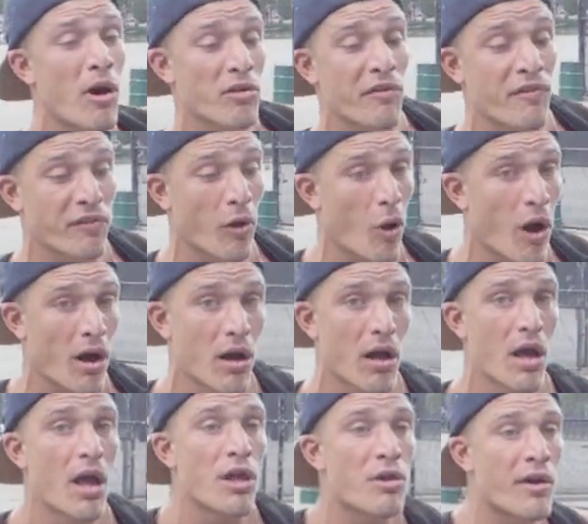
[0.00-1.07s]
on the floor,
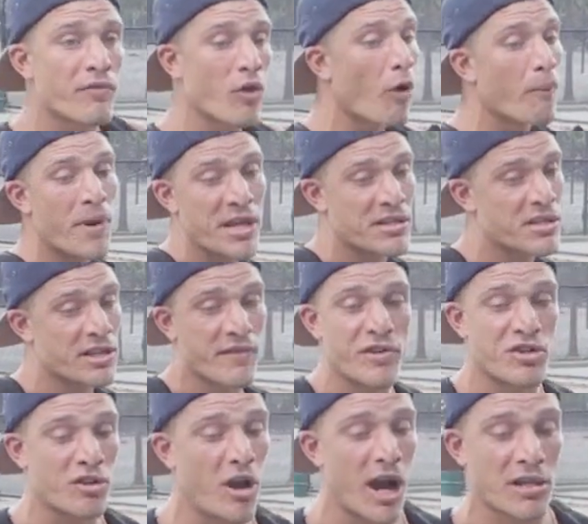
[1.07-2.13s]
you have no business even
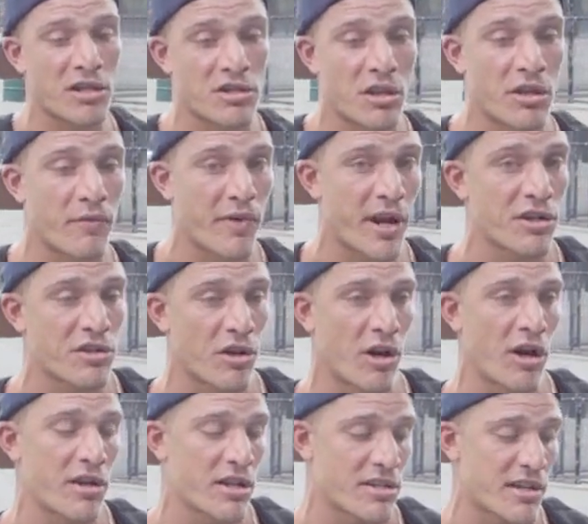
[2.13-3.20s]
trying this on the rings. You'll
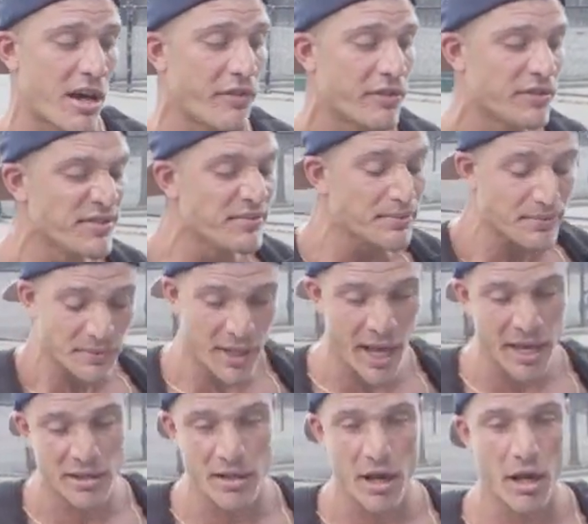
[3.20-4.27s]
hurt yourself.
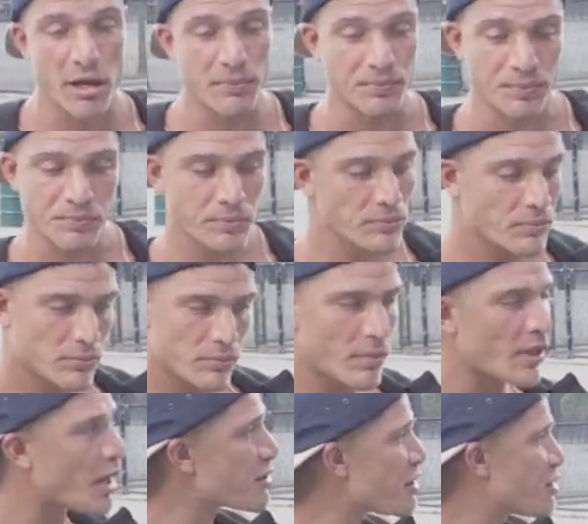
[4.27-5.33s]
And uh,
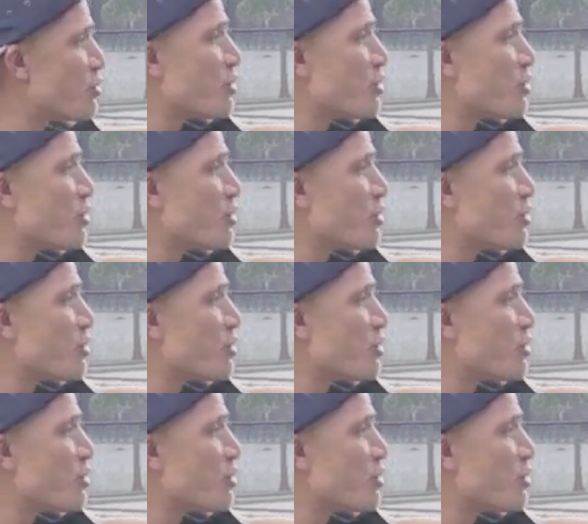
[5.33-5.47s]
just